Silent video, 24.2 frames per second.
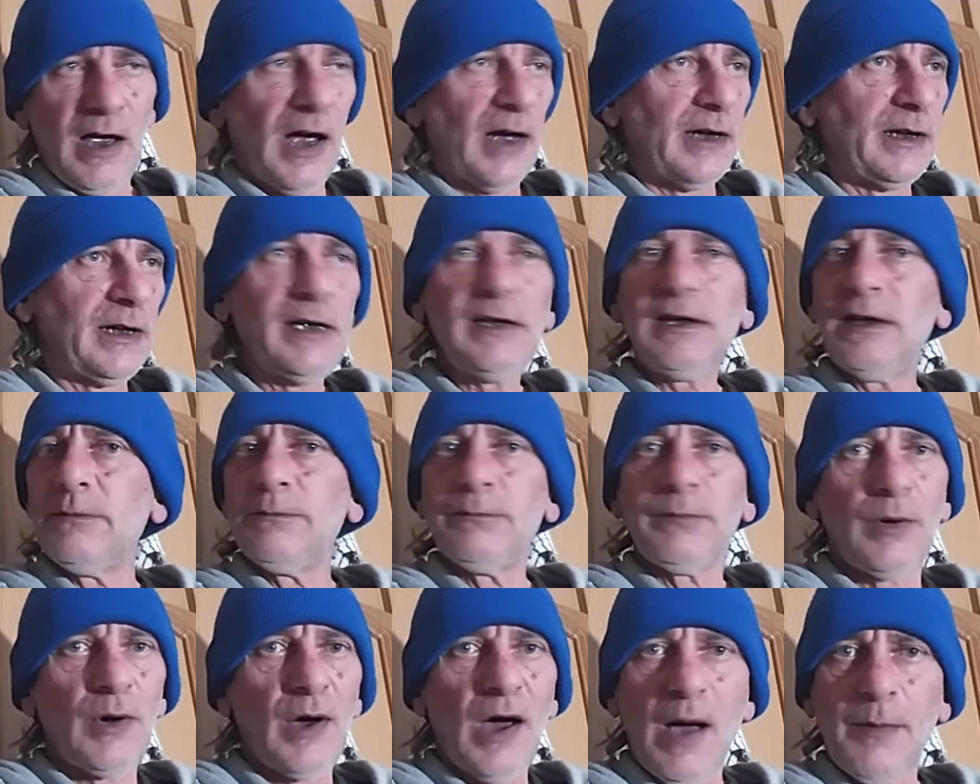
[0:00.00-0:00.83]
And he
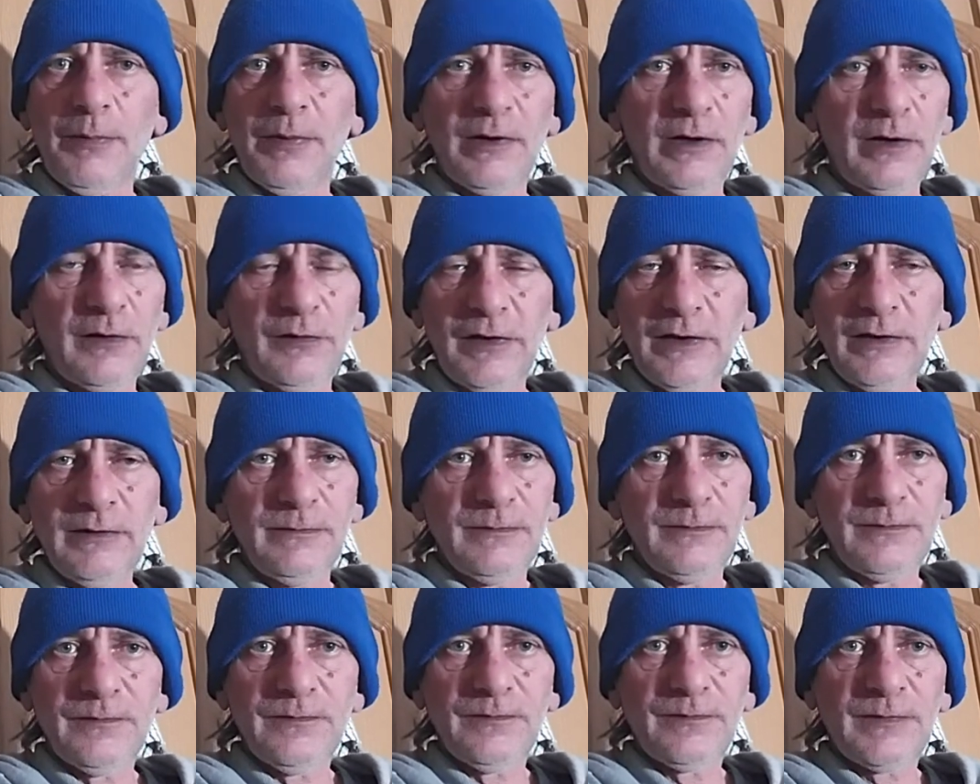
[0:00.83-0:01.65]
didn't put up
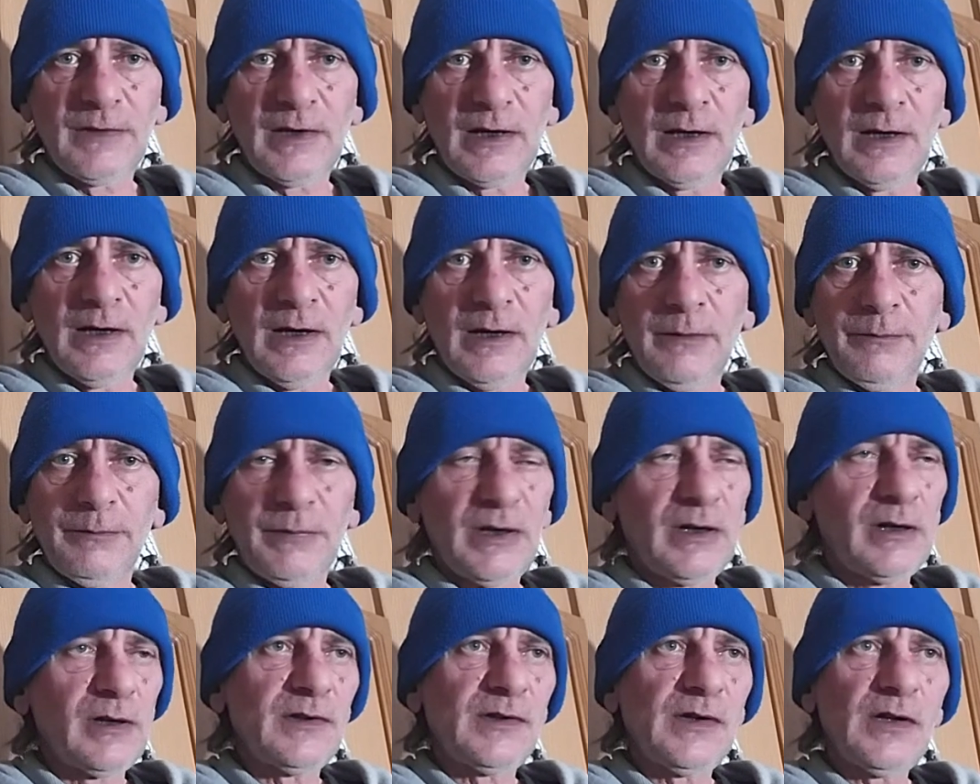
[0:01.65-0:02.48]
anything
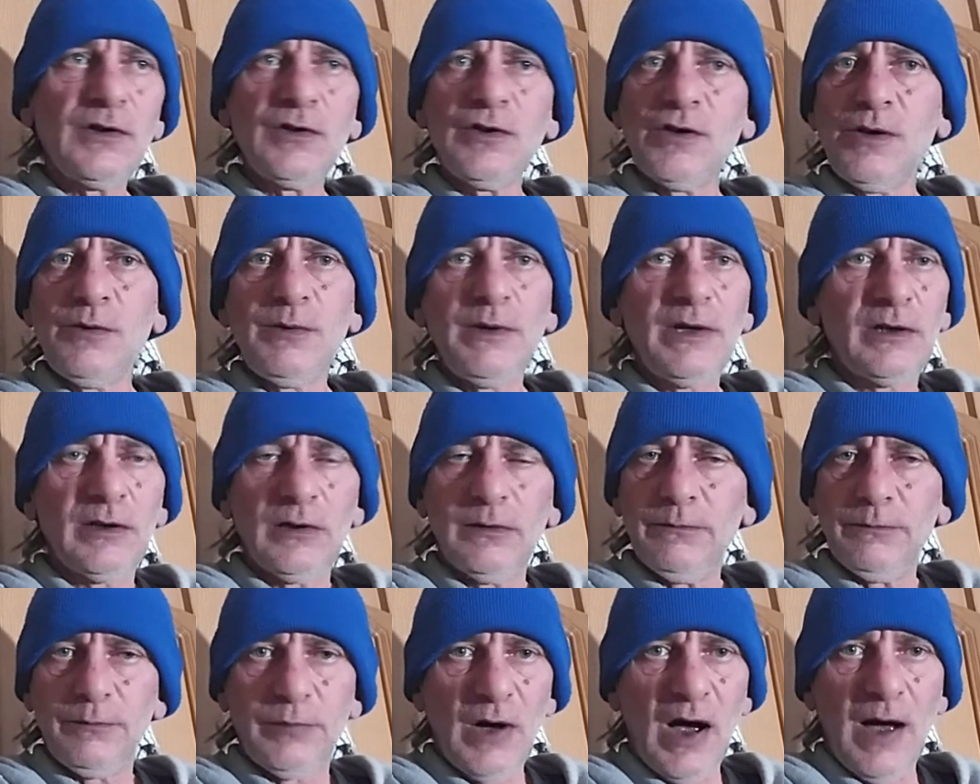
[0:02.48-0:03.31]
because he knew he
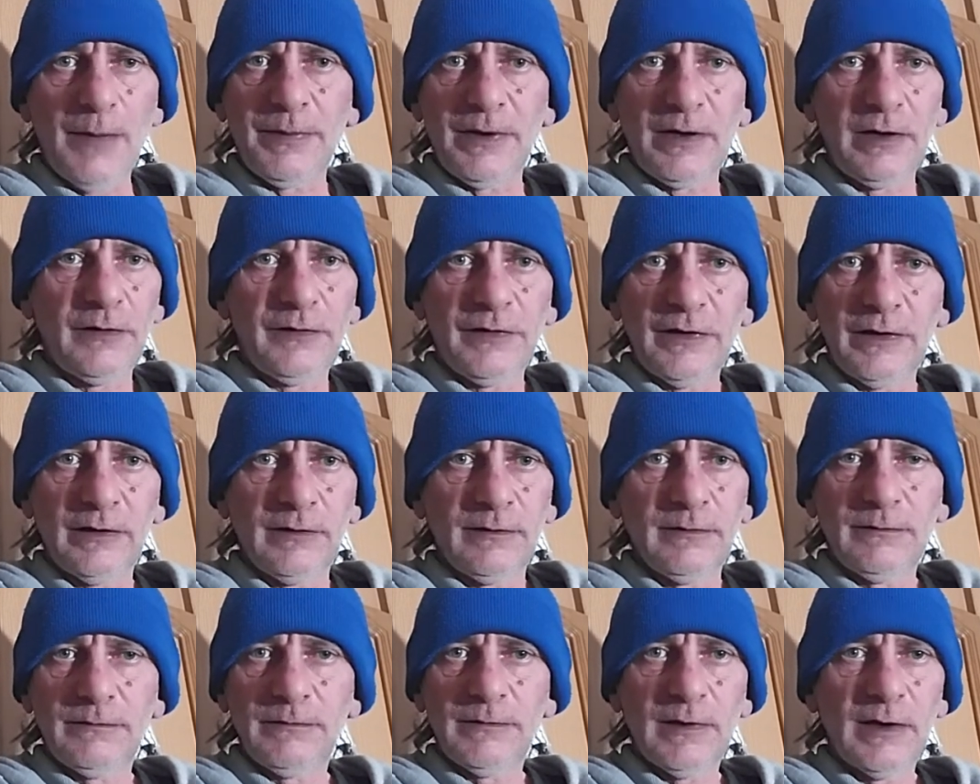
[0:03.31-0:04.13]
couldn't put up
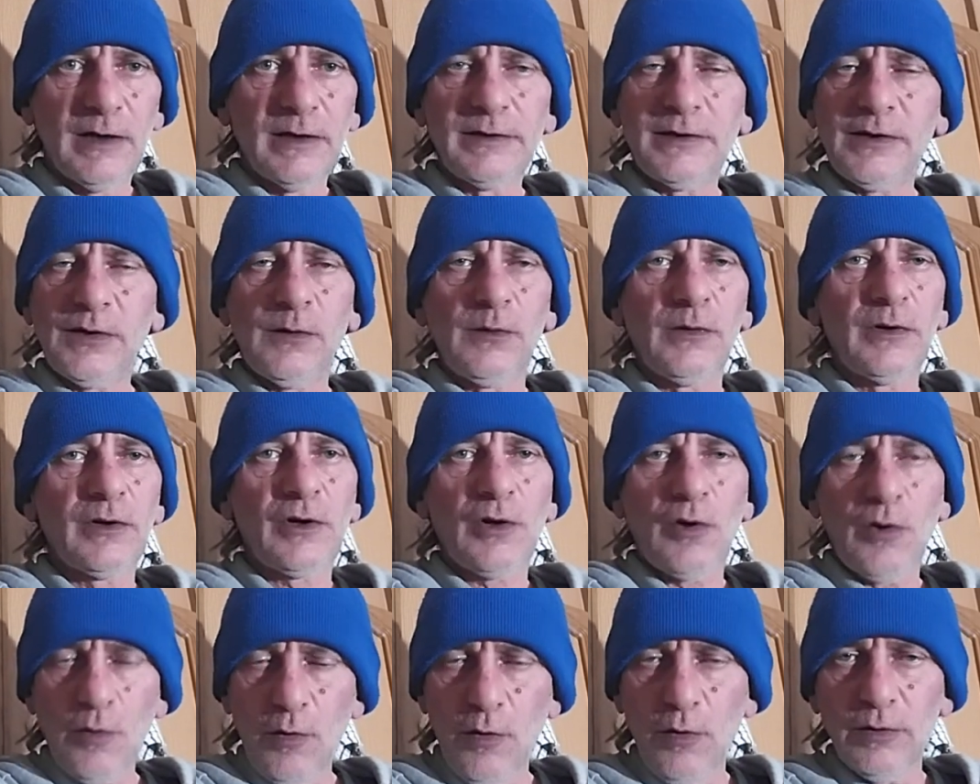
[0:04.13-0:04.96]
anything until the
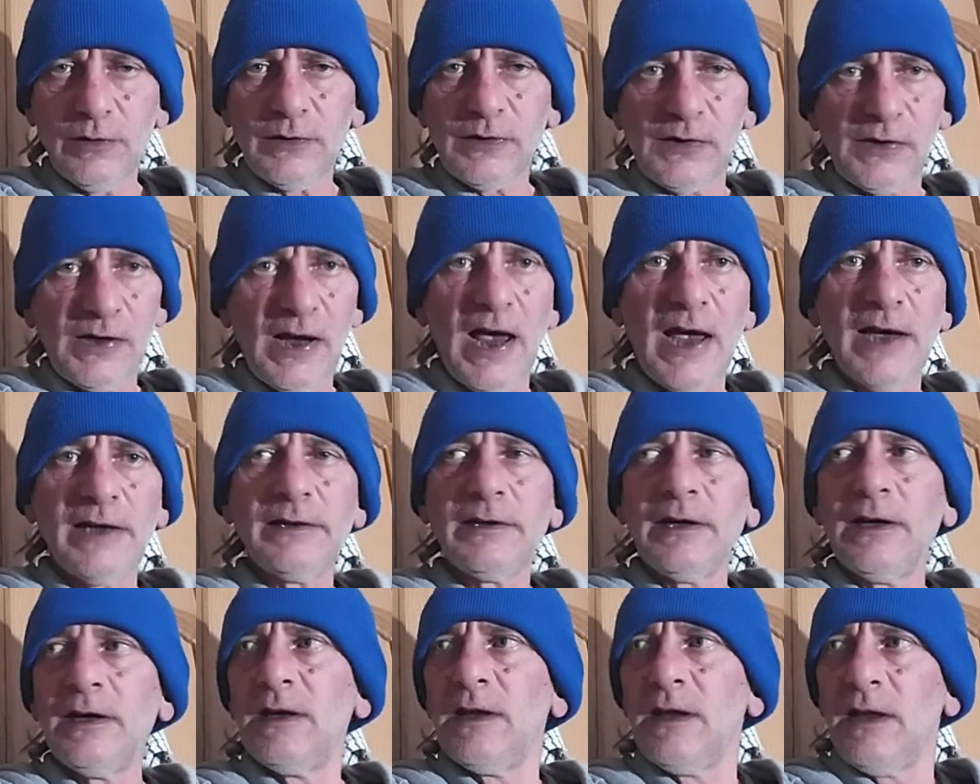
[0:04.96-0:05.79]
court
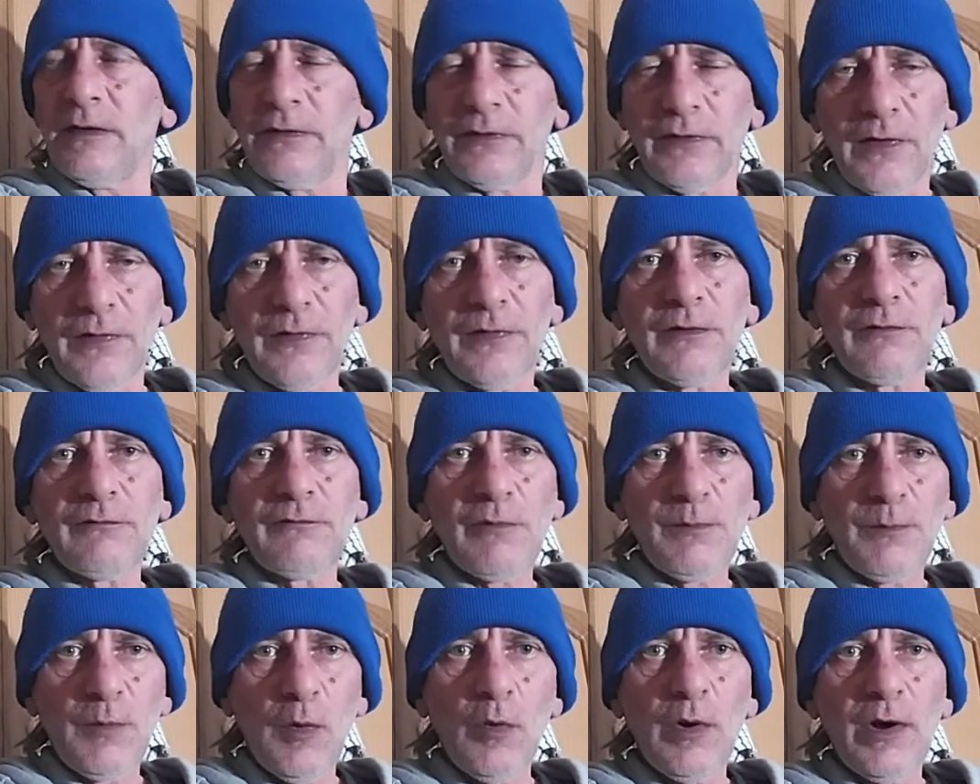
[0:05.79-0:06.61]
said that the
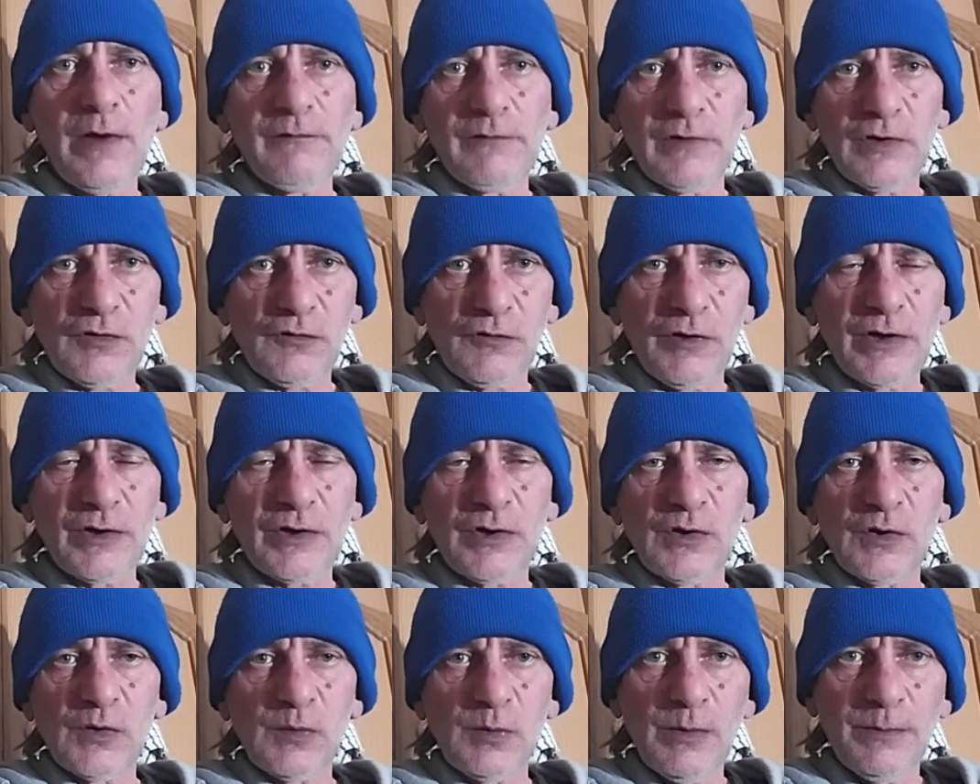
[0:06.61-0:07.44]
reporting
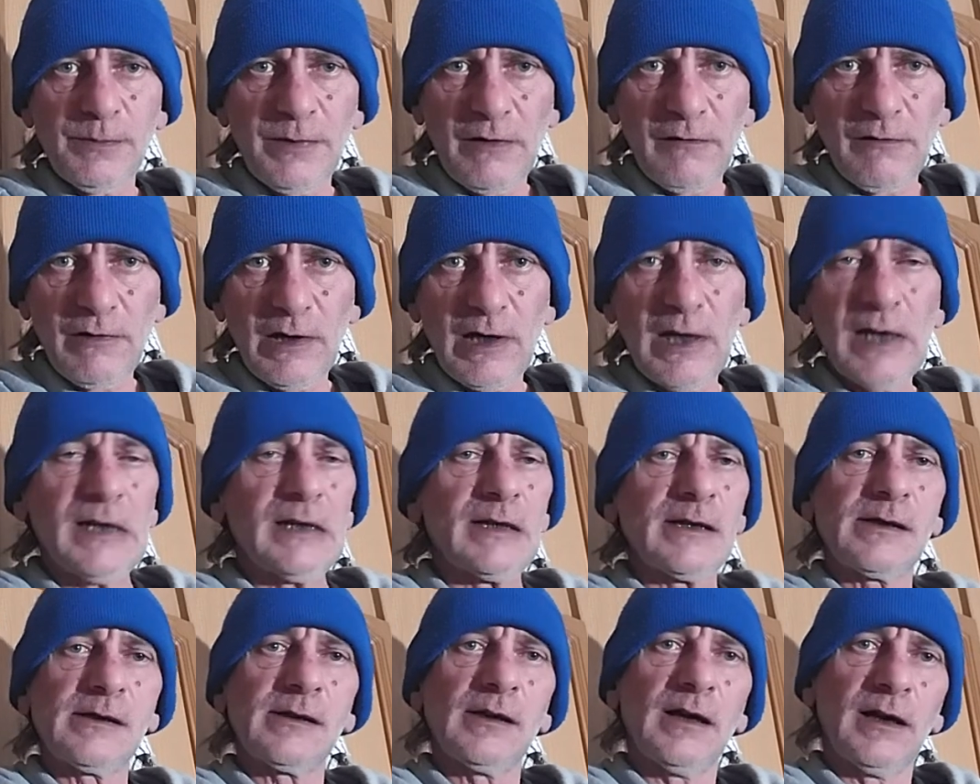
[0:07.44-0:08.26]
restrictions would be
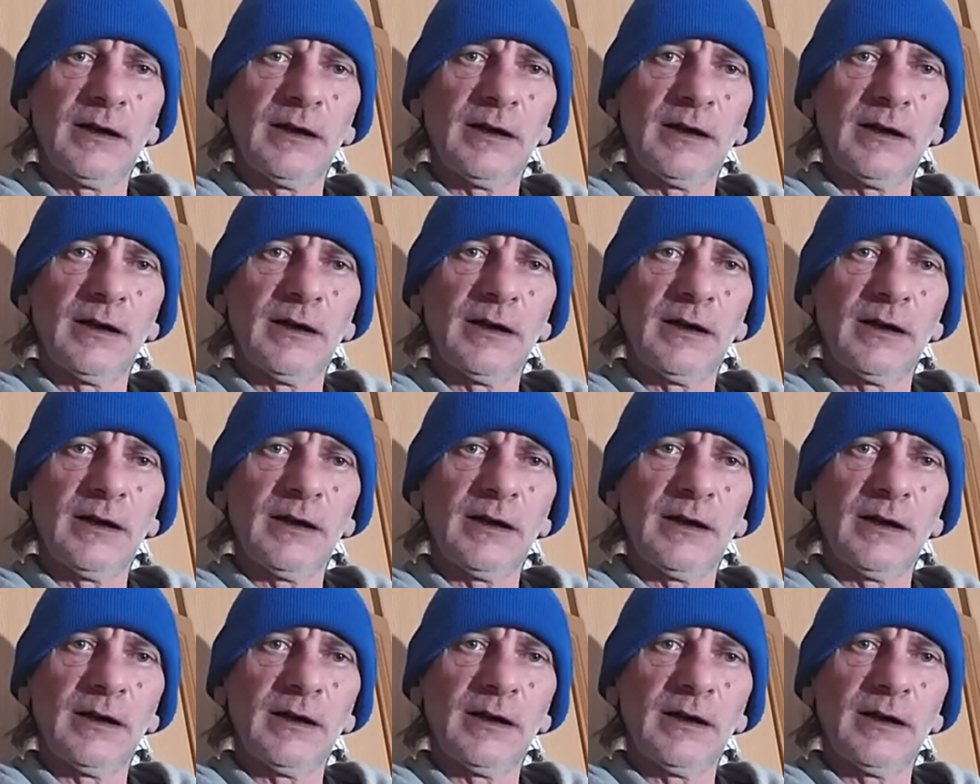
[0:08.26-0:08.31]
released.